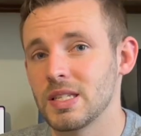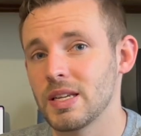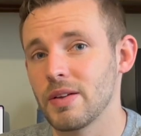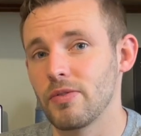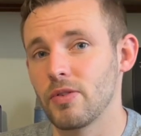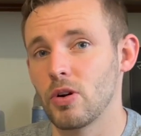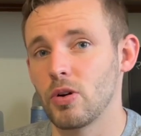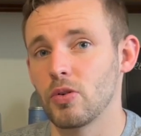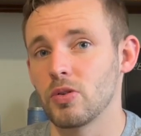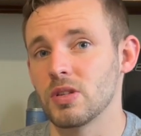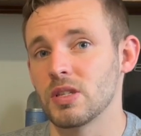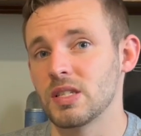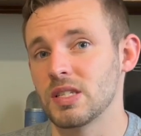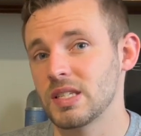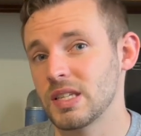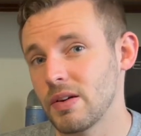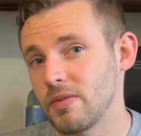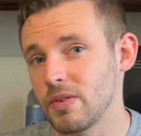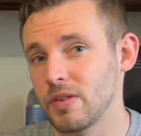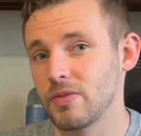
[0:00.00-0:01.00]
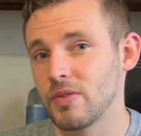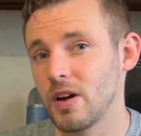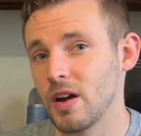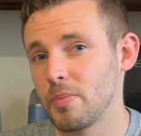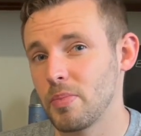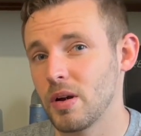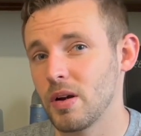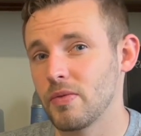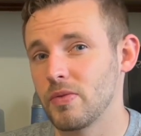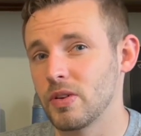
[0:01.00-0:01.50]

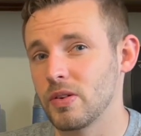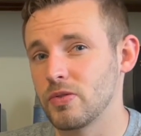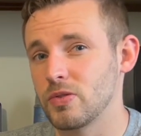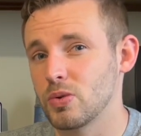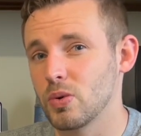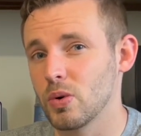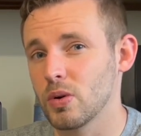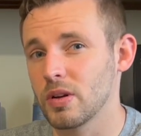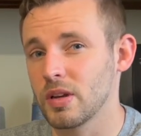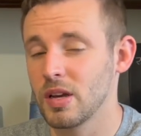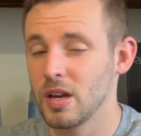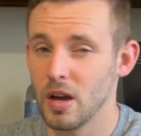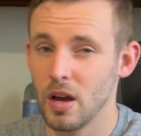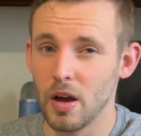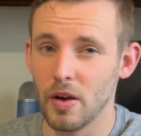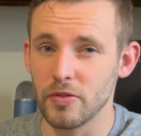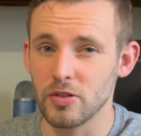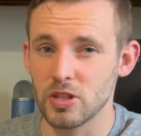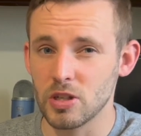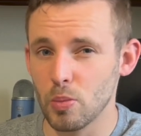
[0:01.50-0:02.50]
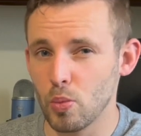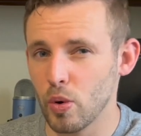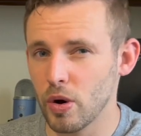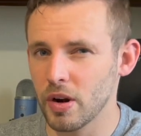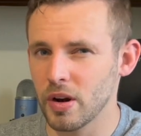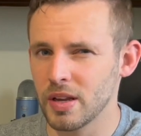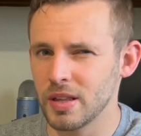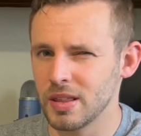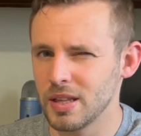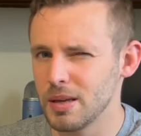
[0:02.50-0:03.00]
775 pound-feet of torque of
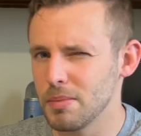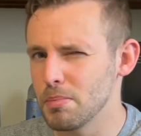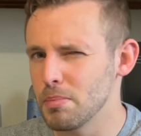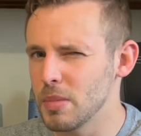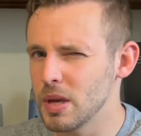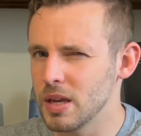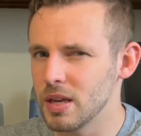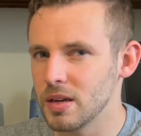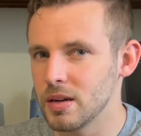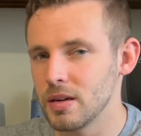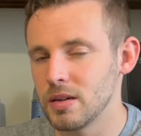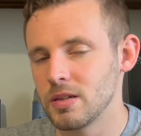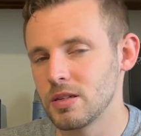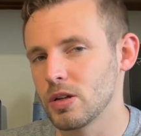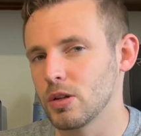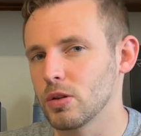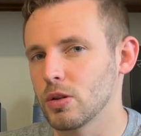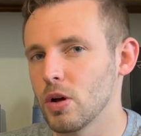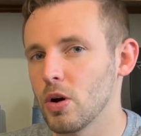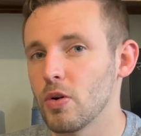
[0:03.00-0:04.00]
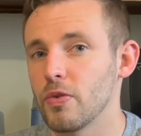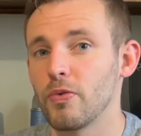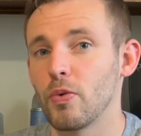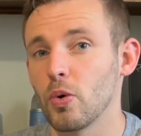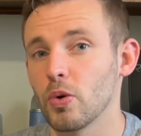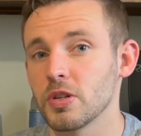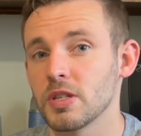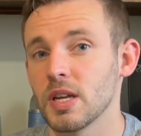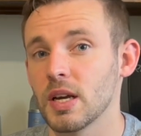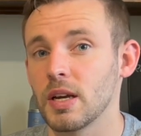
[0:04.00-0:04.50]
somewhere in the mid to low
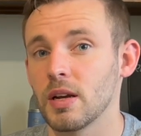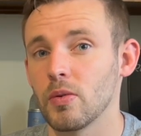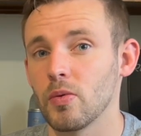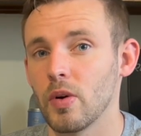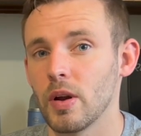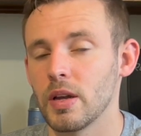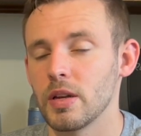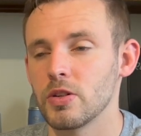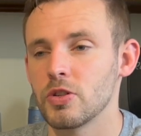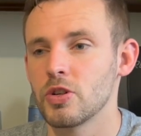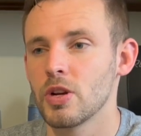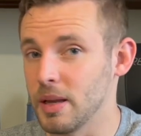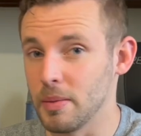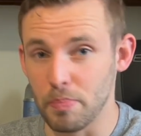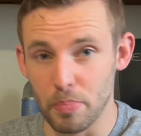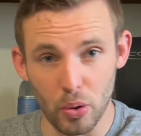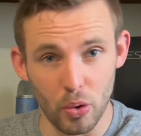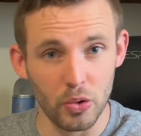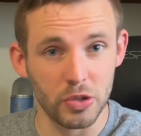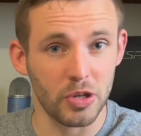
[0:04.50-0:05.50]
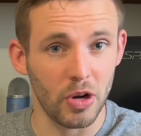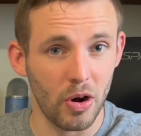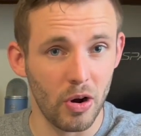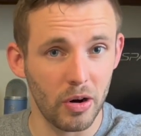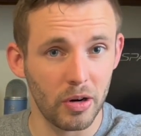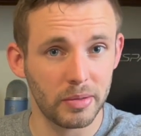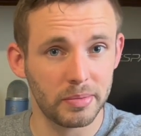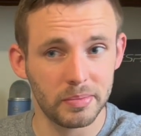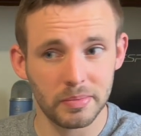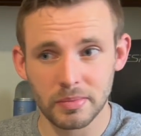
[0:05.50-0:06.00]
4-second range. It pulls
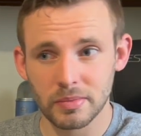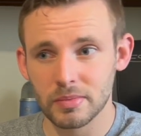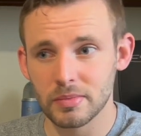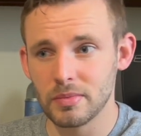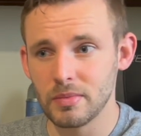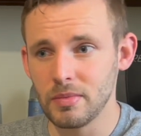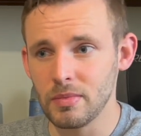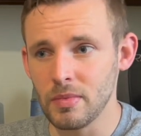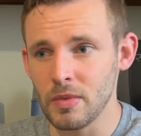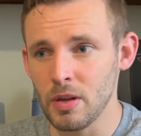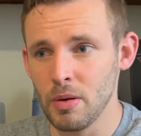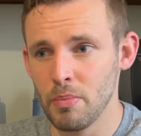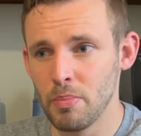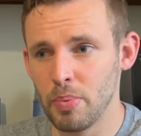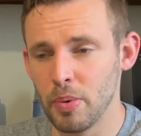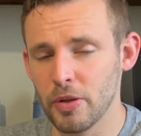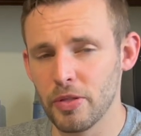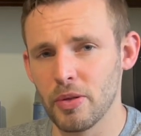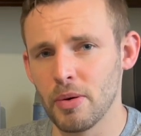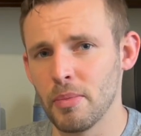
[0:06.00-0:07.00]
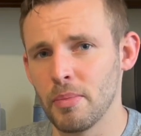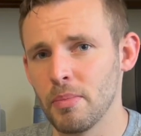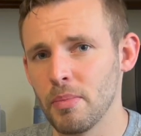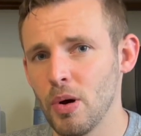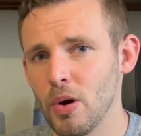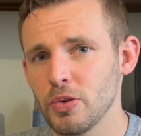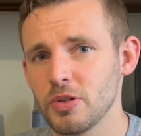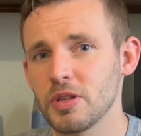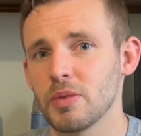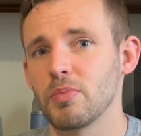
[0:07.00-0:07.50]
hard, but the
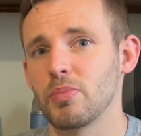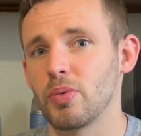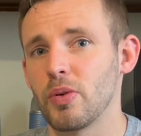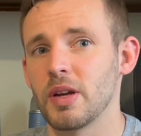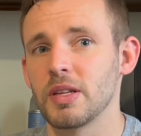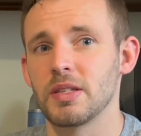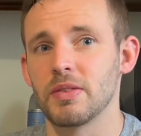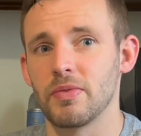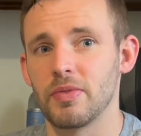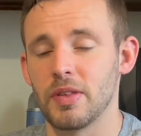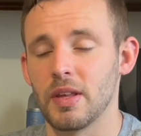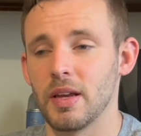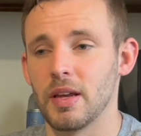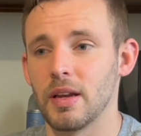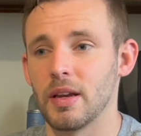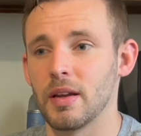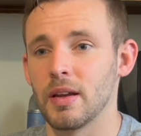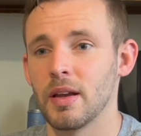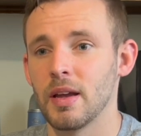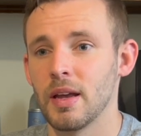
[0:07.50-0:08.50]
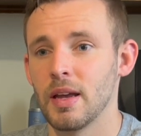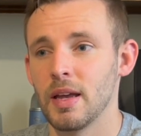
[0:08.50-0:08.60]
most impressive thing